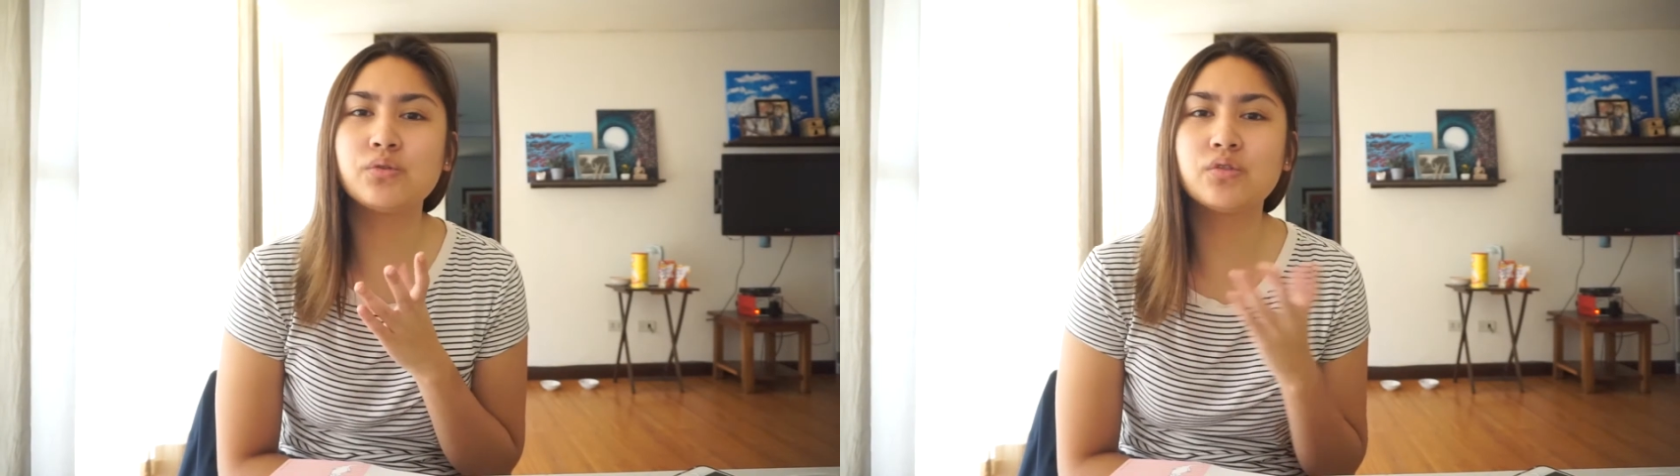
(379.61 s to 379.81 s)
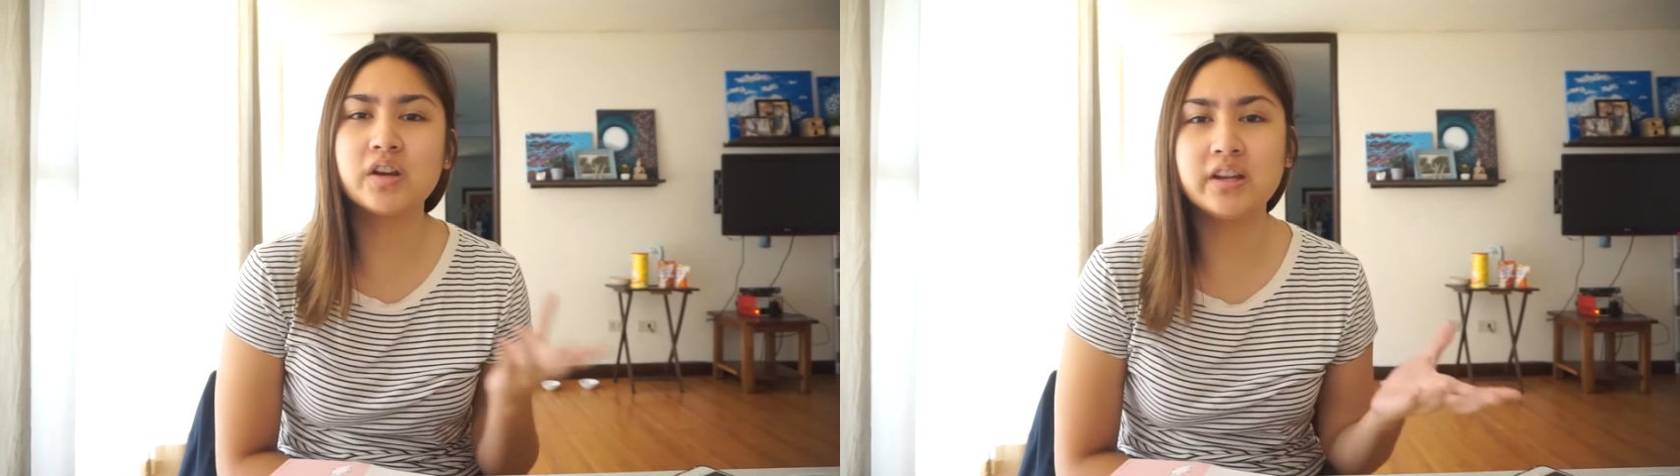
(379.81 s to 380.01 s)

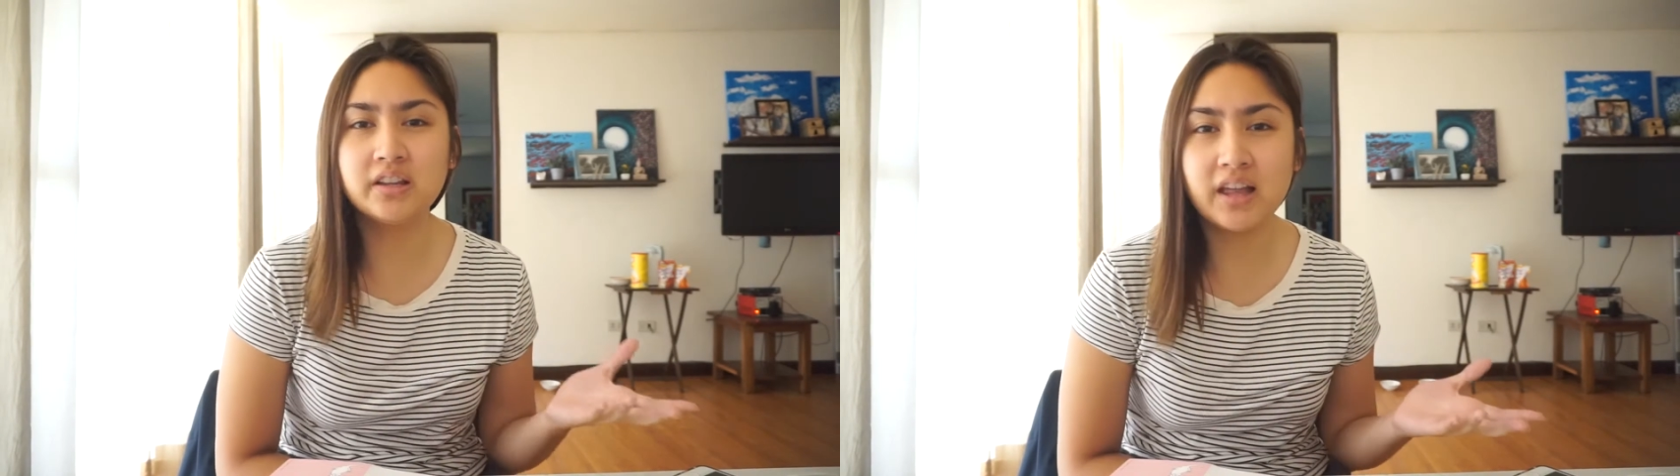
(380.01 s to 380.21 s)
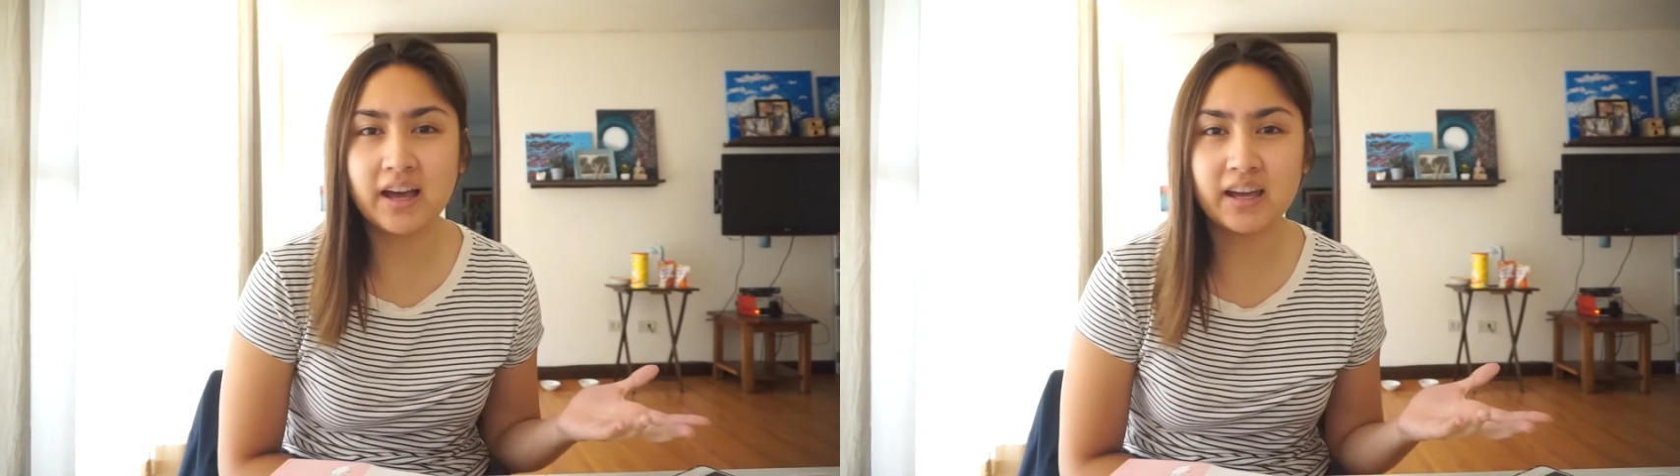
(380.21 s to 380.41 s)

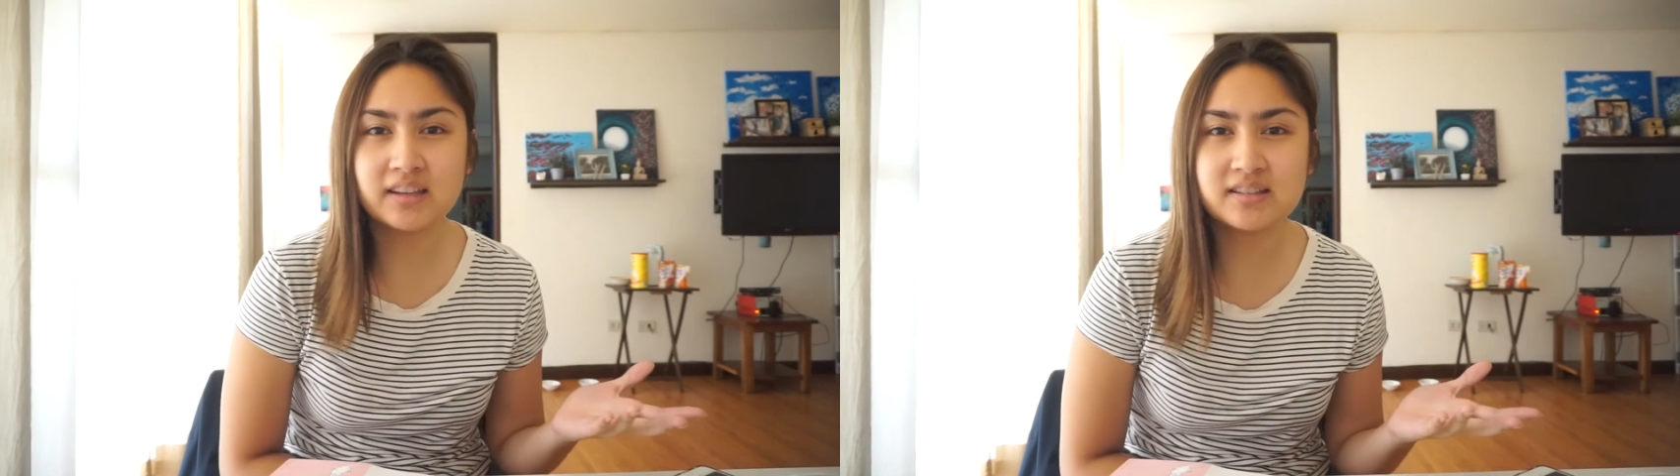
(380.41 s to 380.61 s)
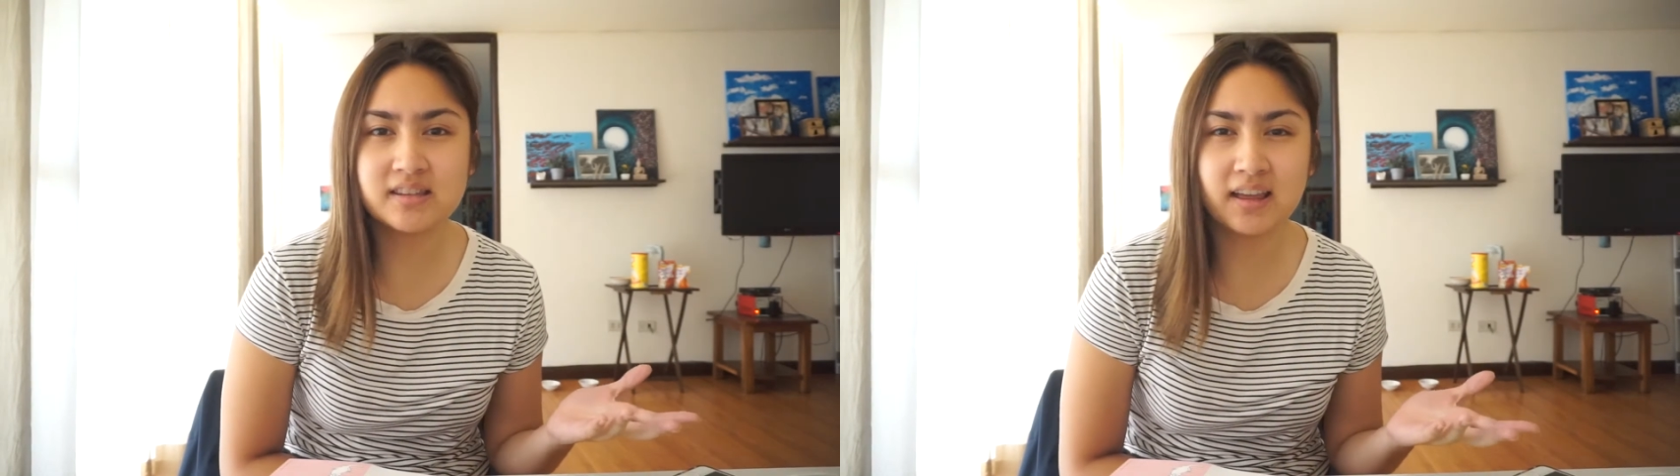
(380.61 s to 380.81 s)

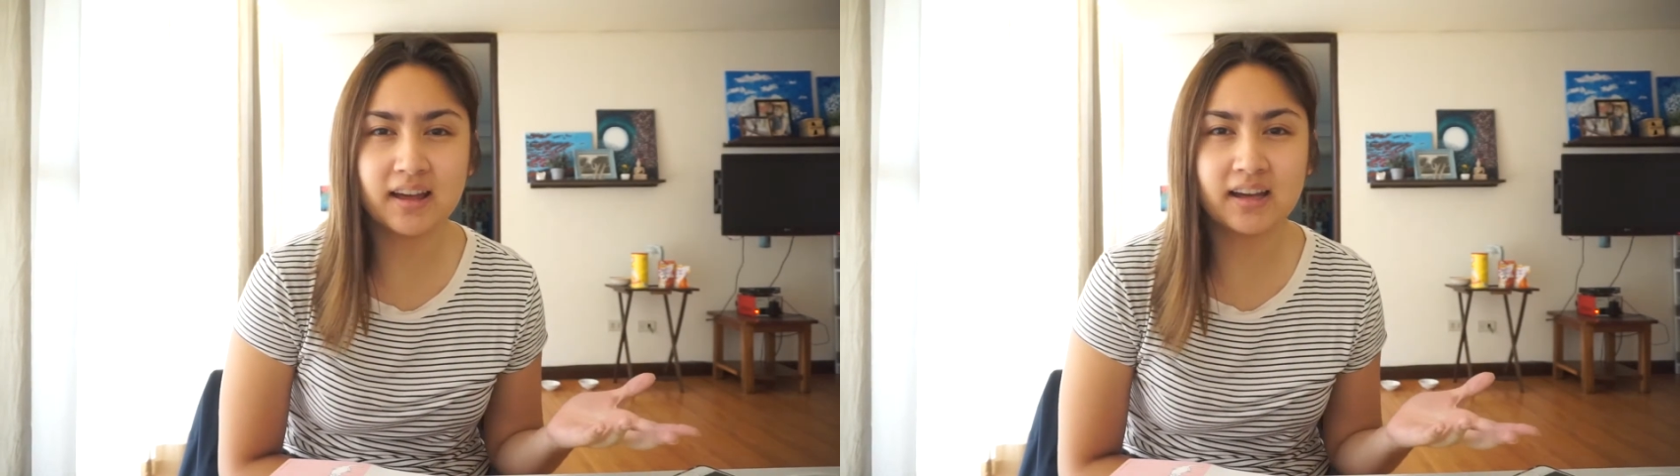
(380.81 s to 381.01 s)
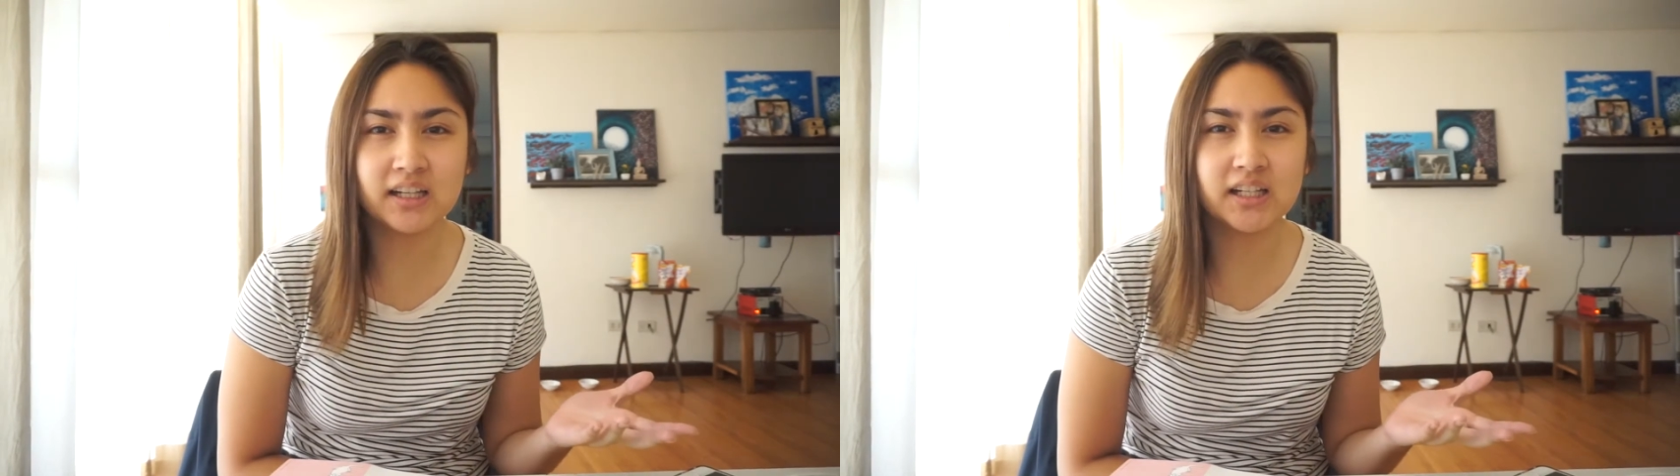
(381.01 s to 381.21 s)
realize
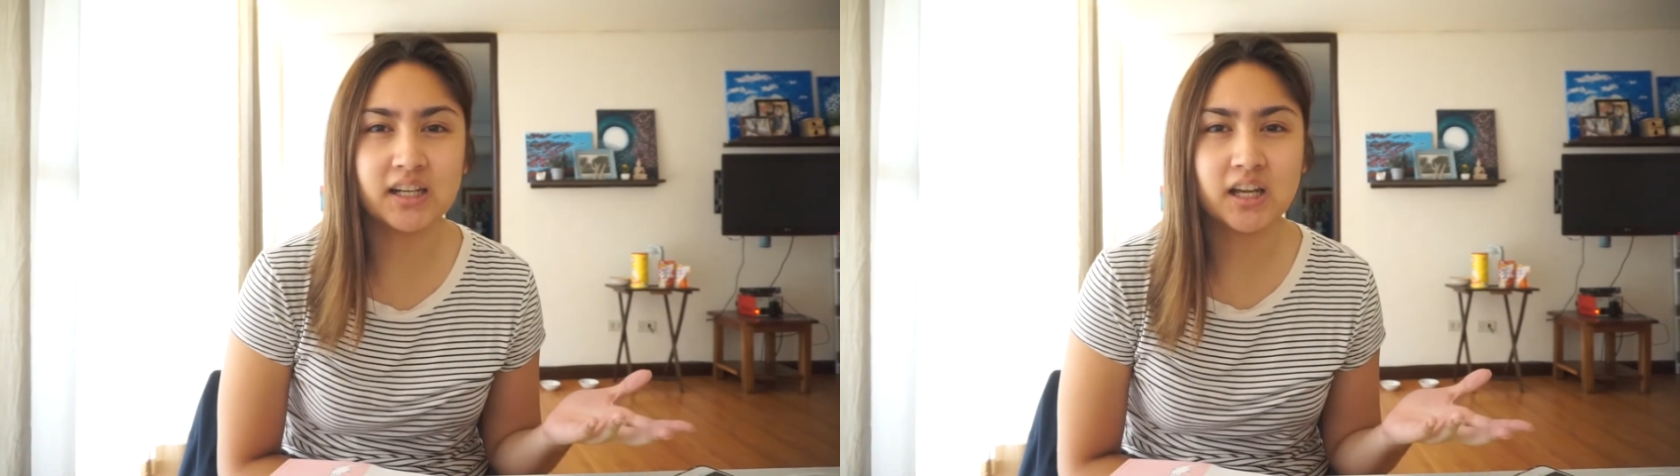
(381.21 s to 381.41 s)
that